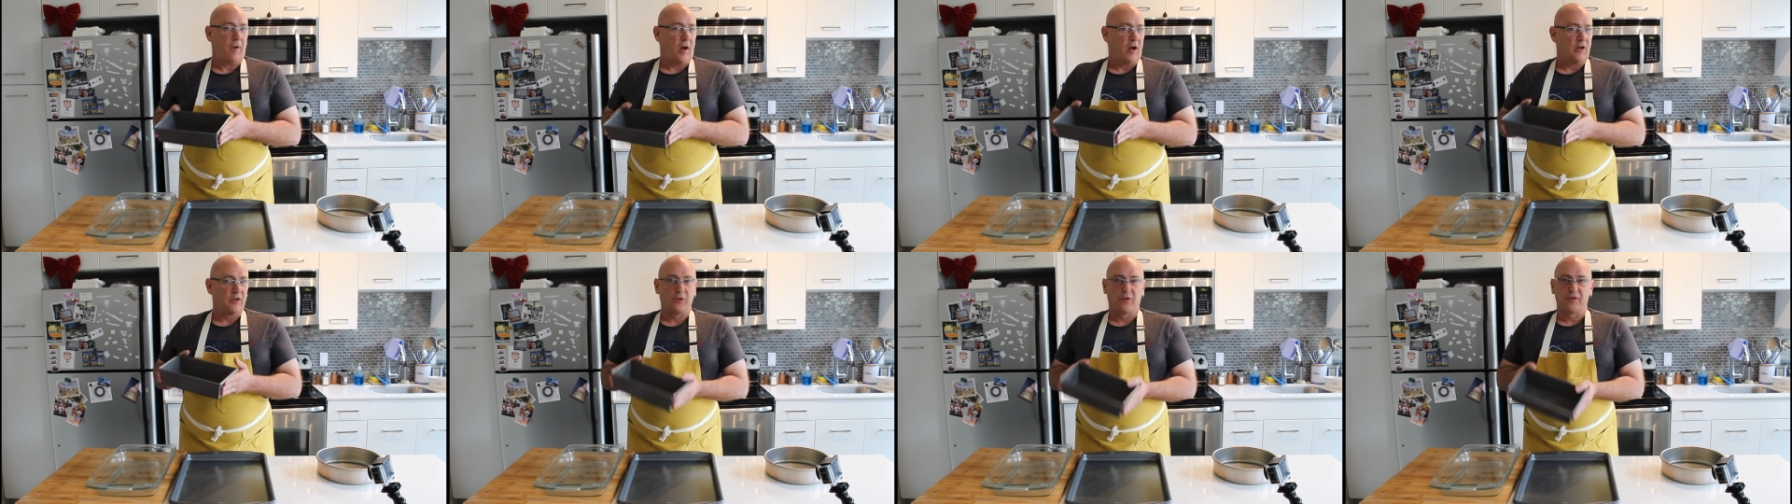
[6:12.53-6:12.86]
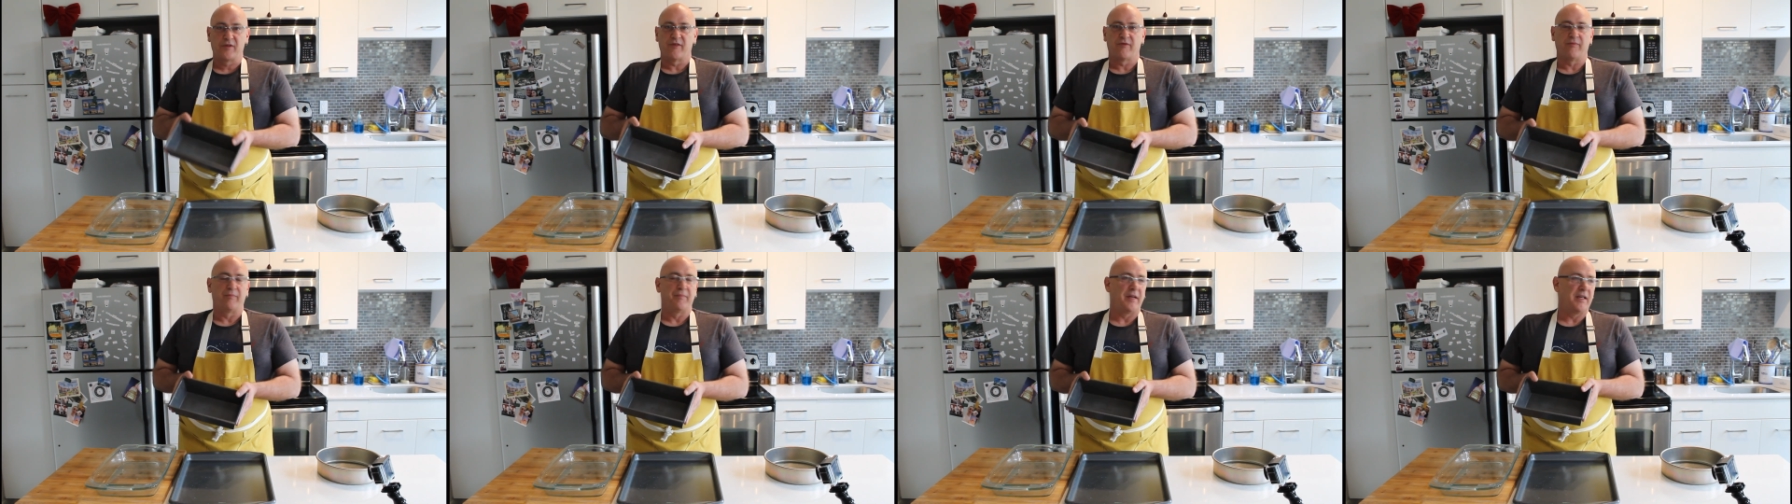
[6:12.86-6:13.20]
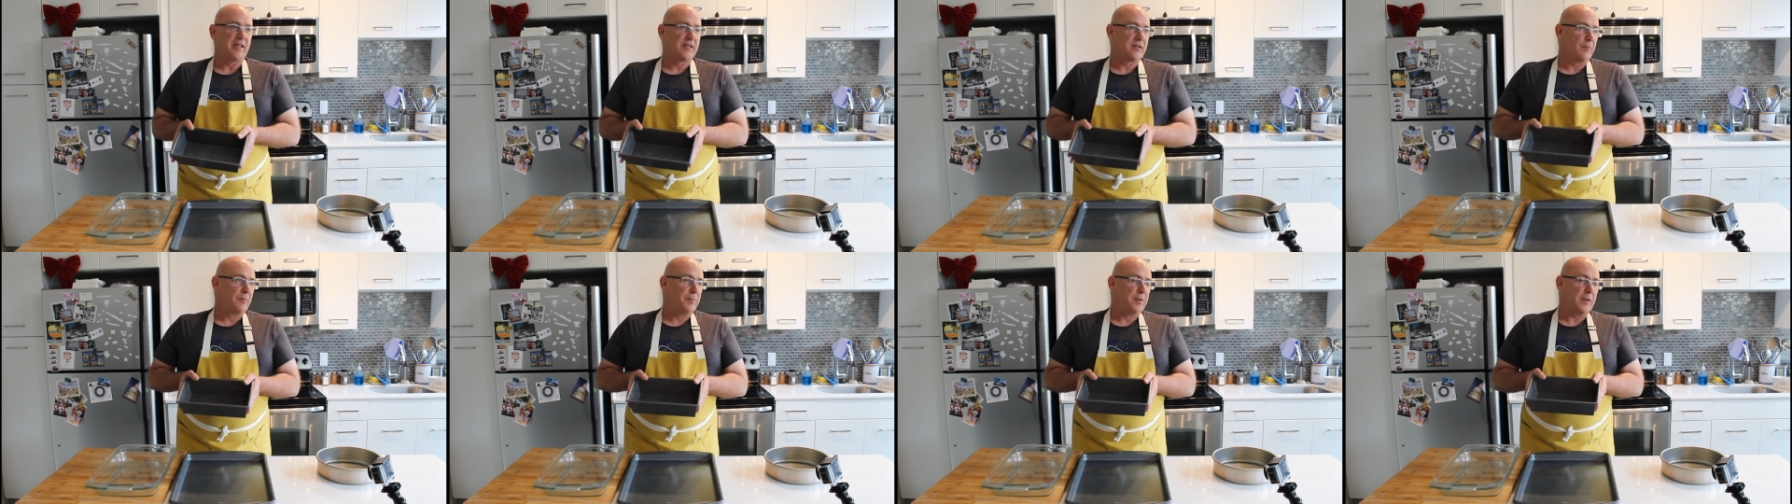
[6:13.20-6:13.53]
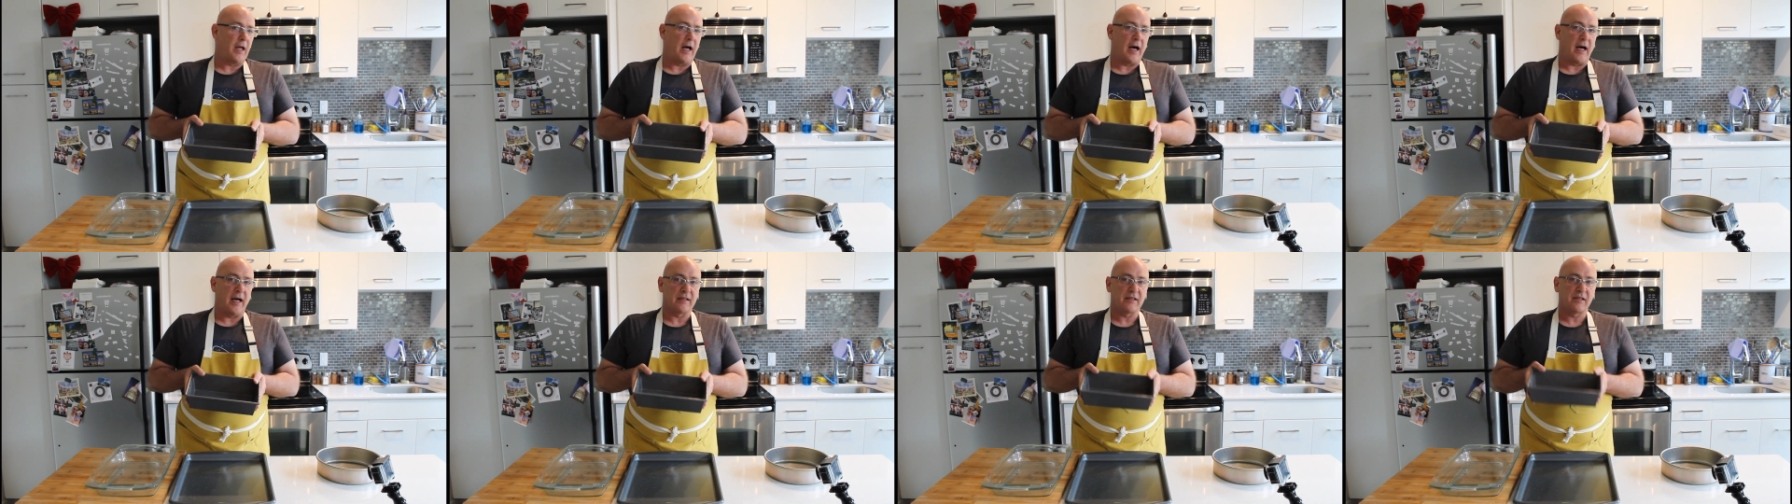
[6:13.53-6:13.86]
all sorts of mise en
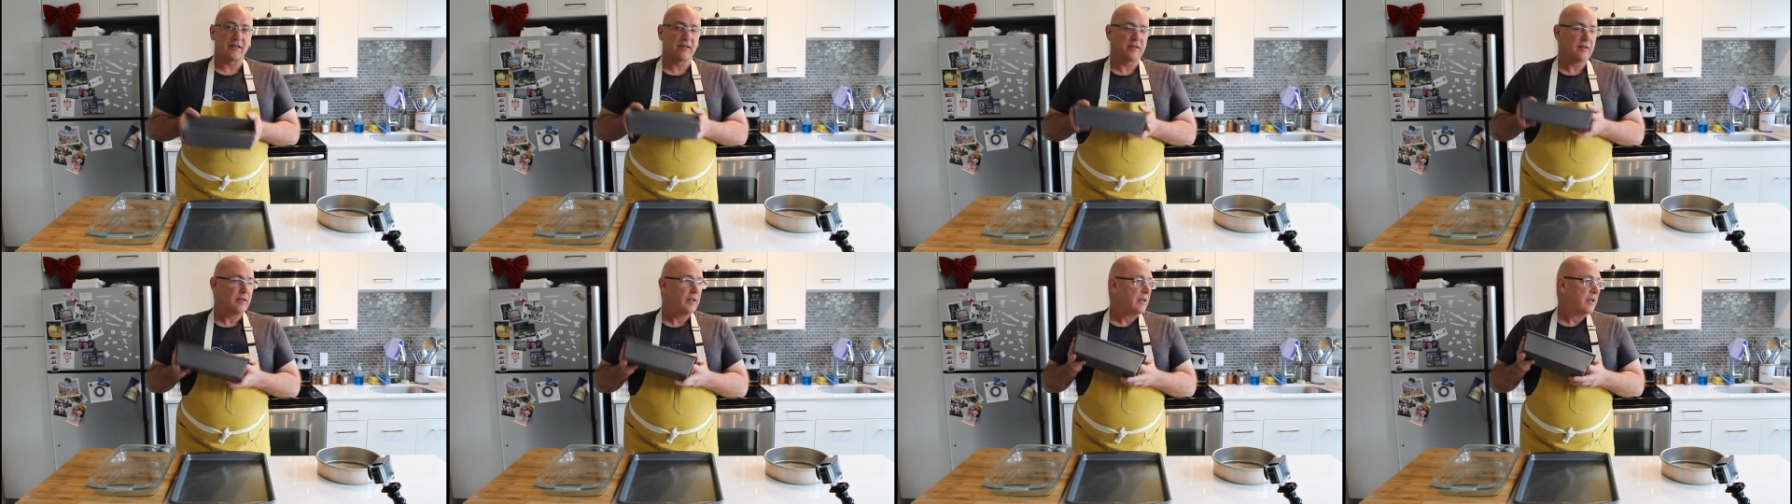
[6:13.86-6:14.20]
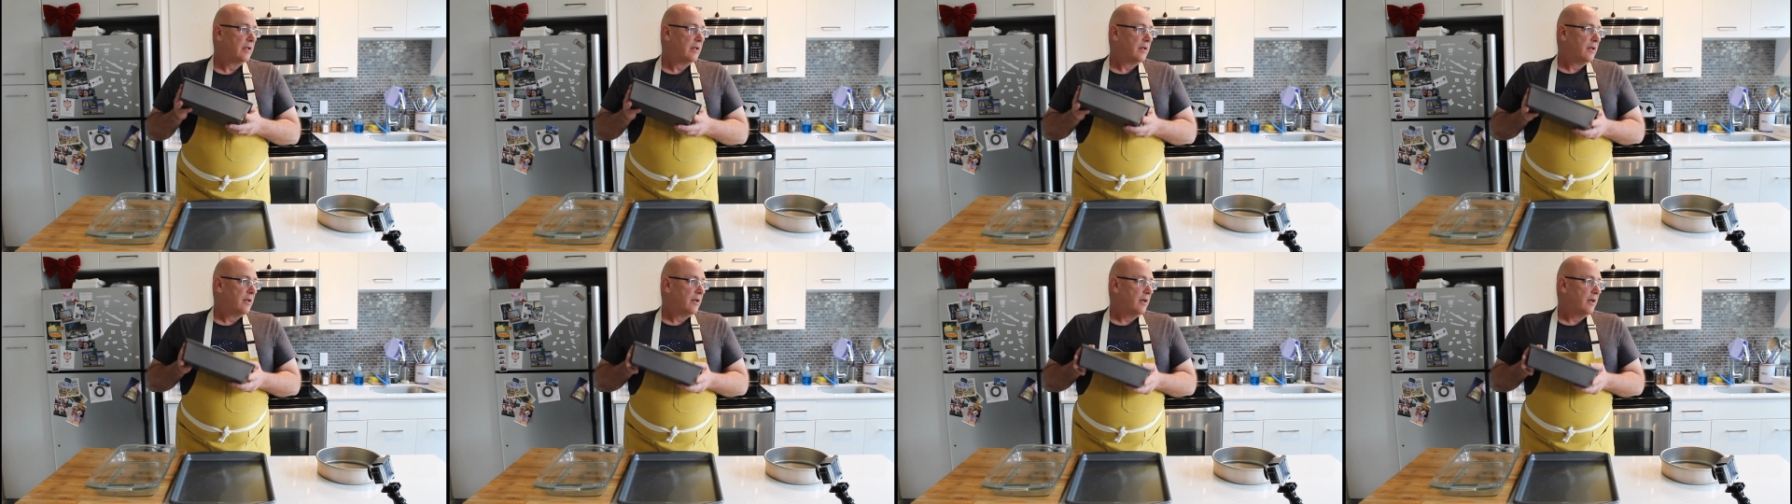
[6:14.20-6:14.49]
place,